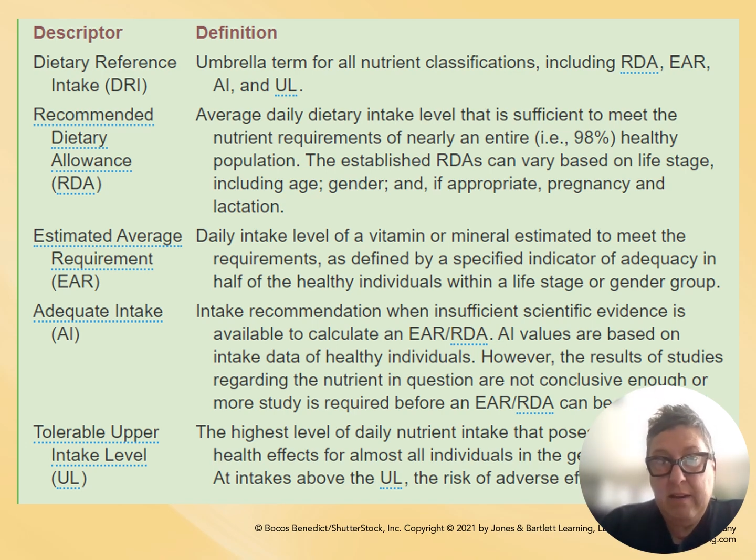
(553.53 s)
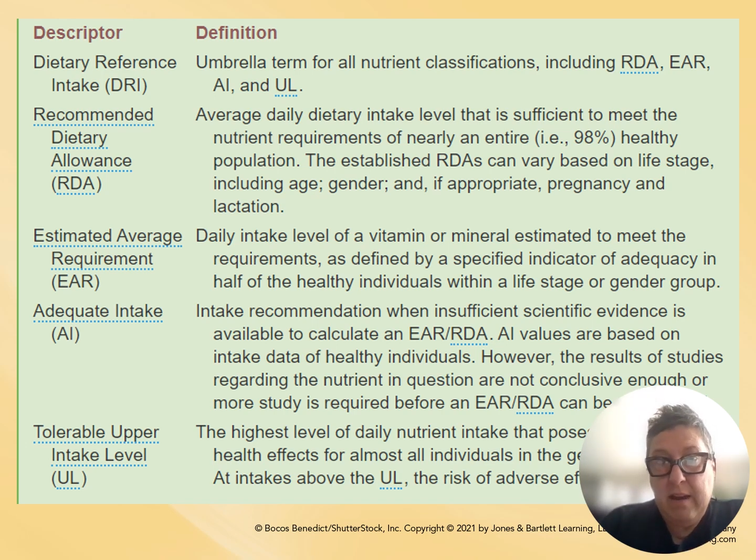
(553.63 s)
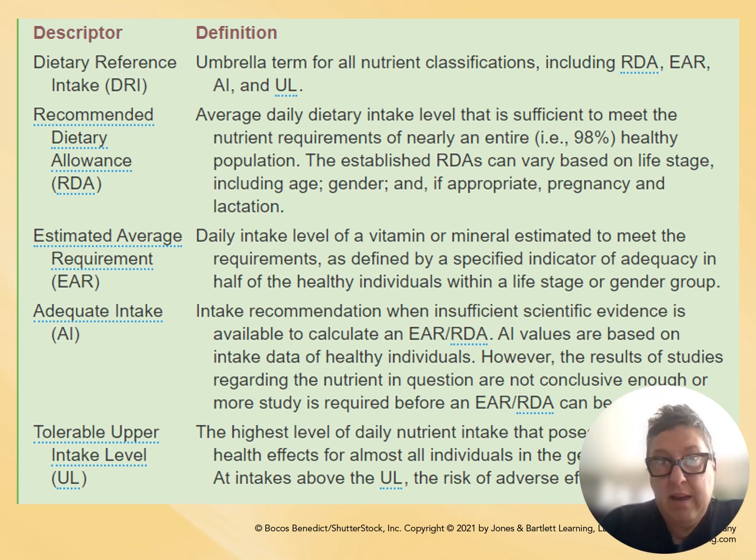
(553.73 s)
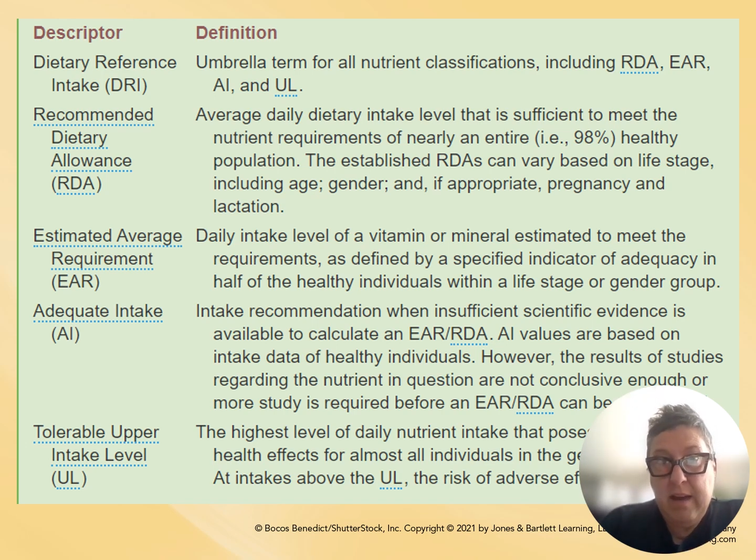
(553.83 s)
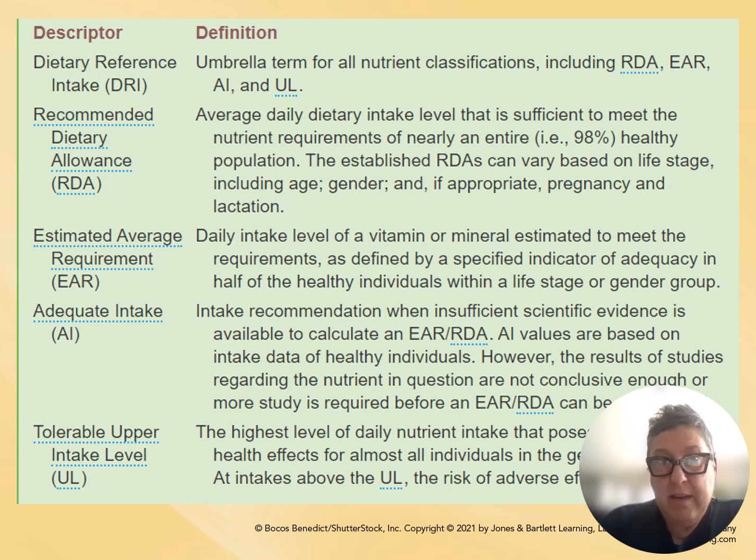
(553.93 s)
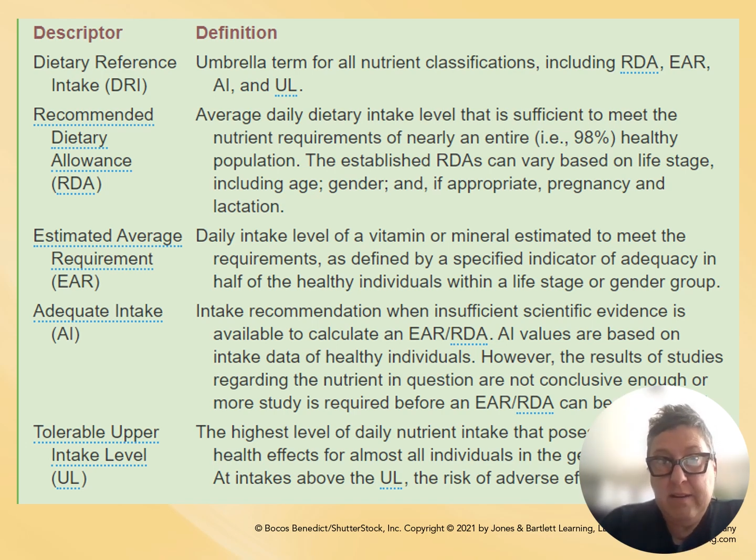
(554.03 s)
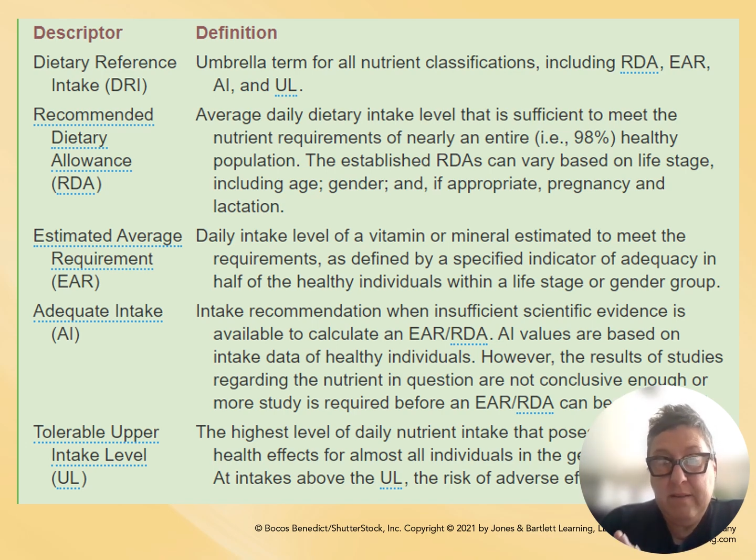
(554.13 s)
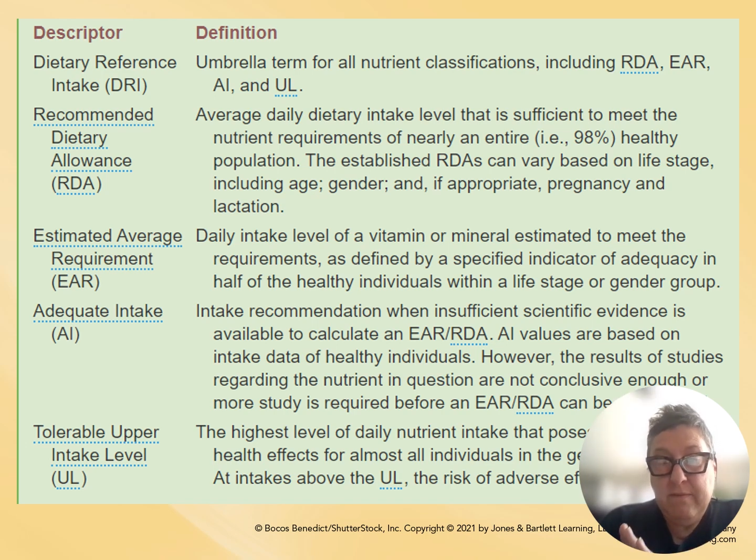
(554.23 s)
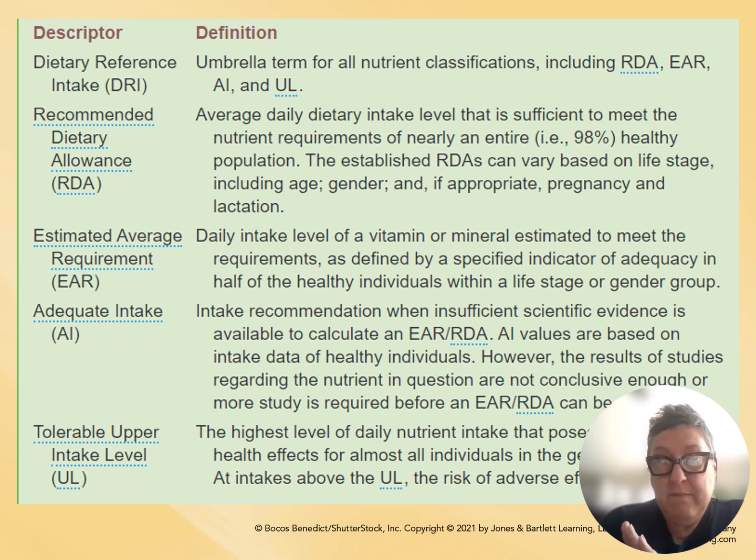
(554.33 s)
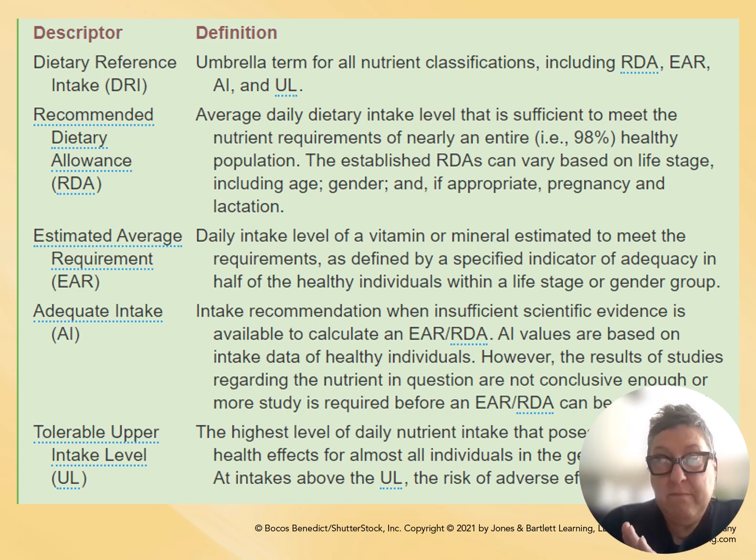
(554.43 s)
on
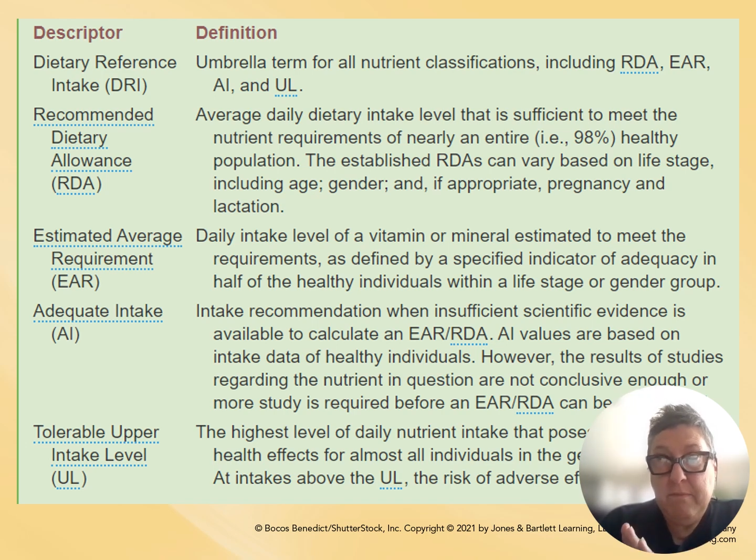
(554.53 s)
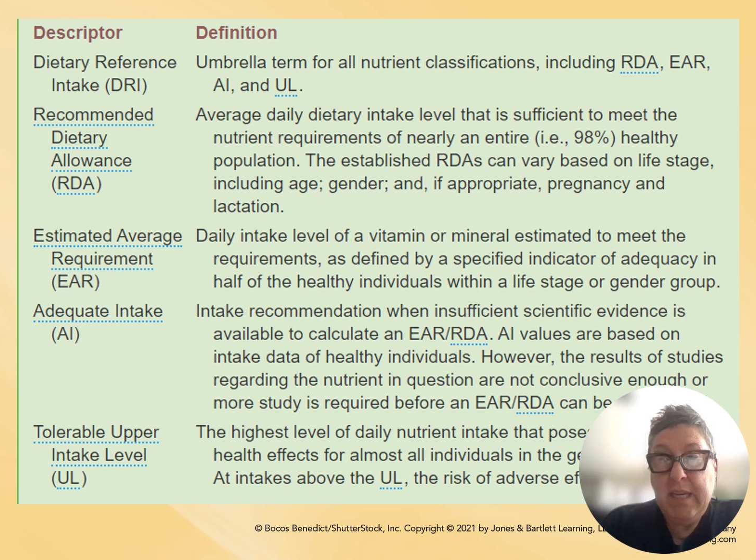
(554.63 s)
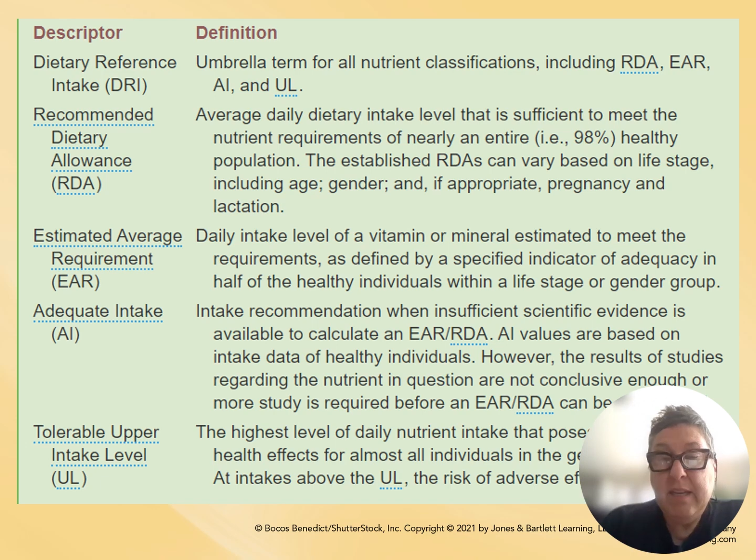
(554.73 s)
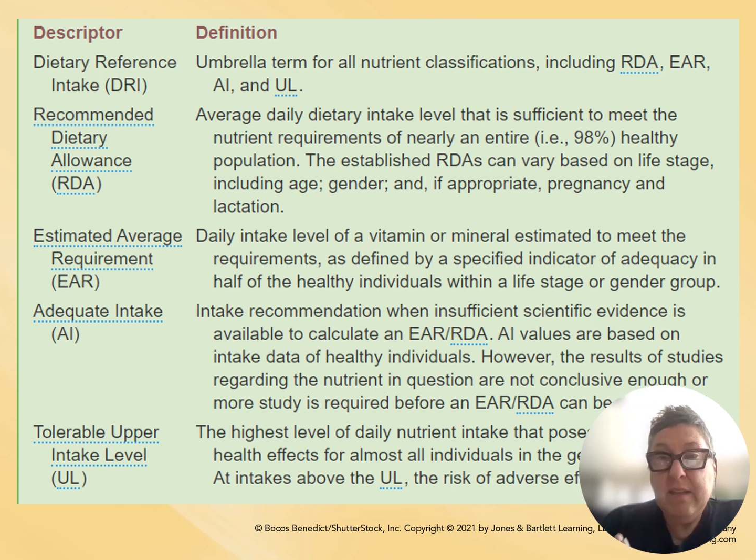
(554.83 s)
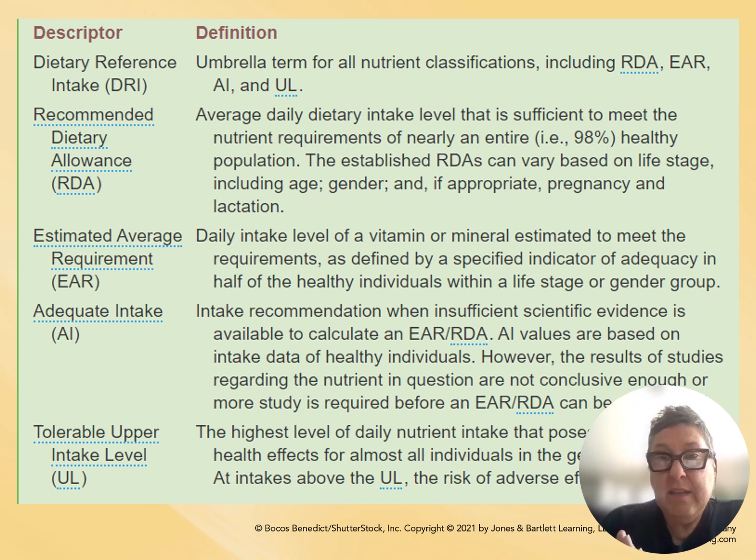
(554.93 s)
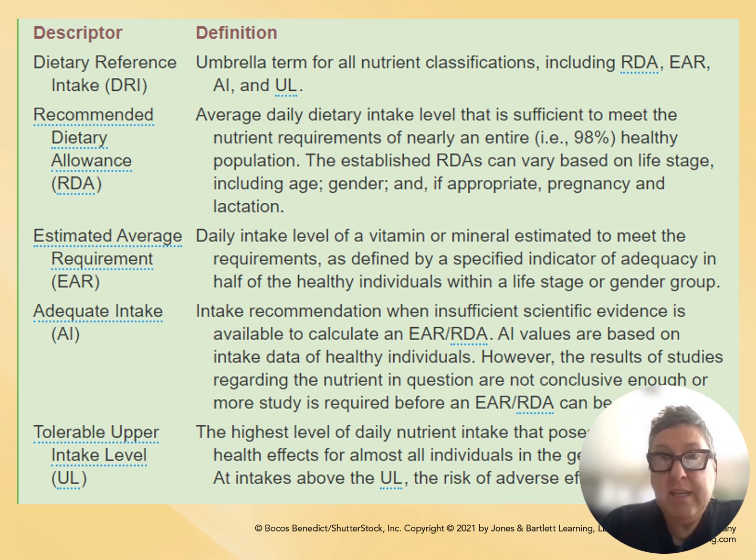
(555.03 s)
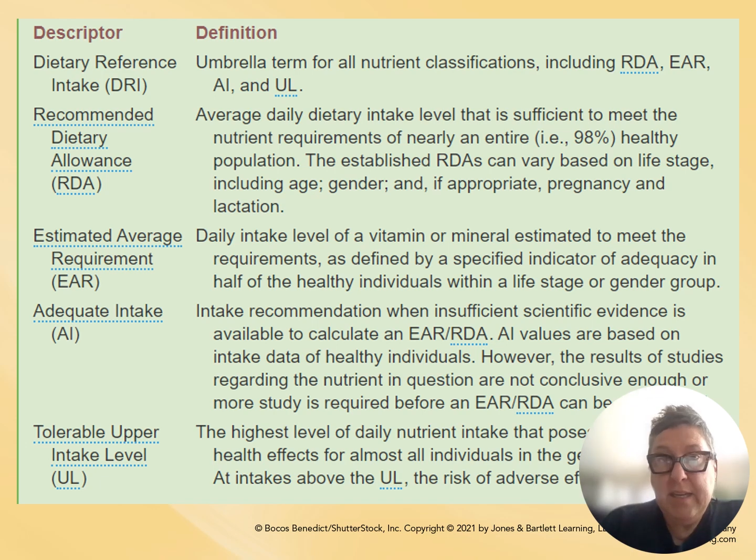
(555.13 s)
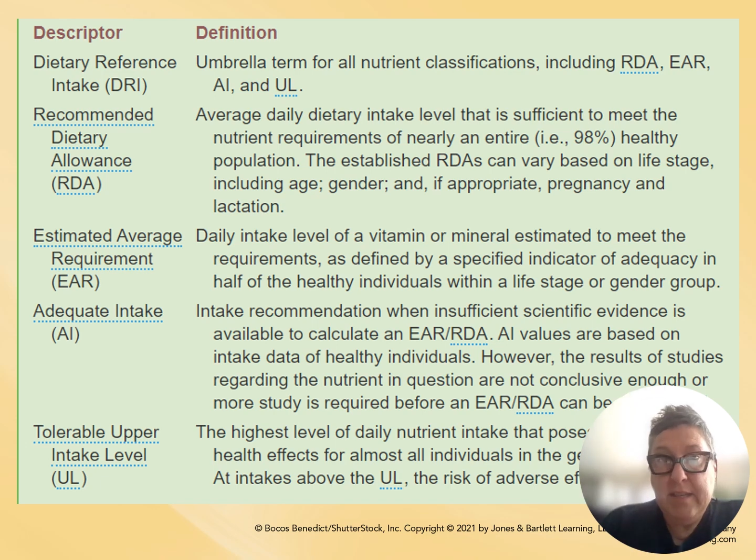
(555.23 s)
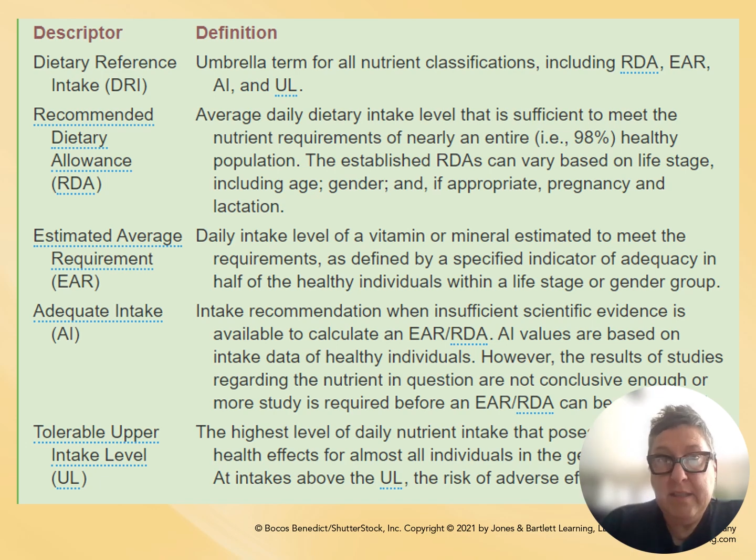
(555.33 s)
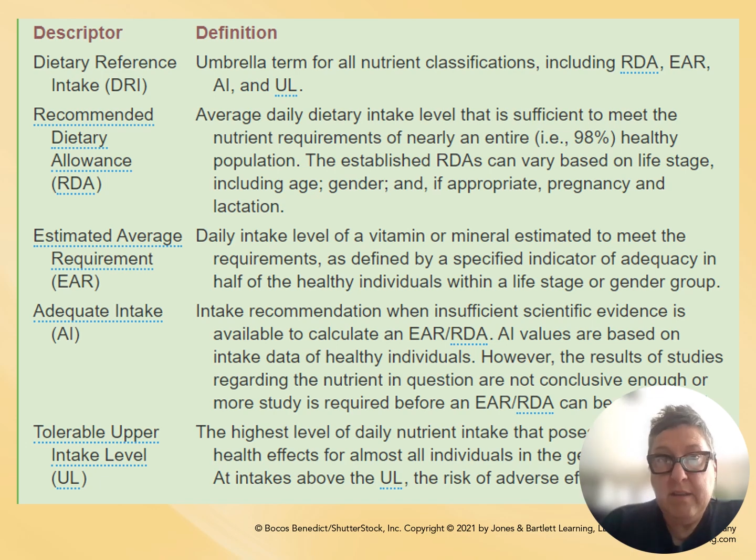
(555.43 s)
meeting the
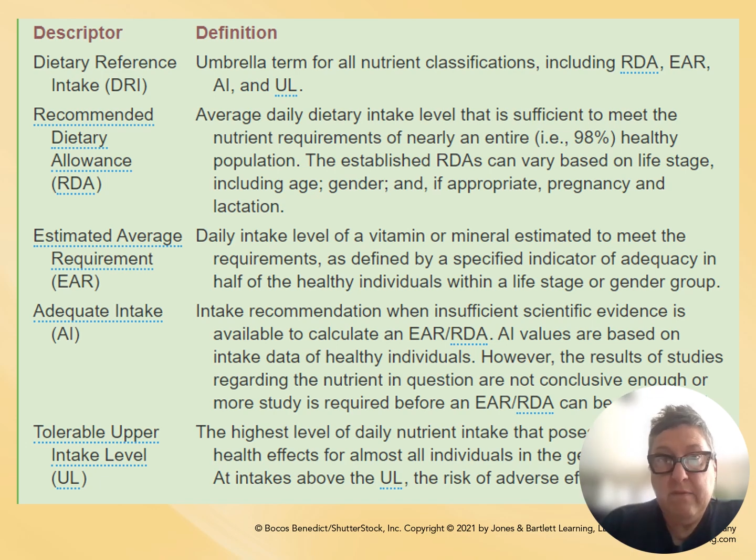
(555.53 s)
needs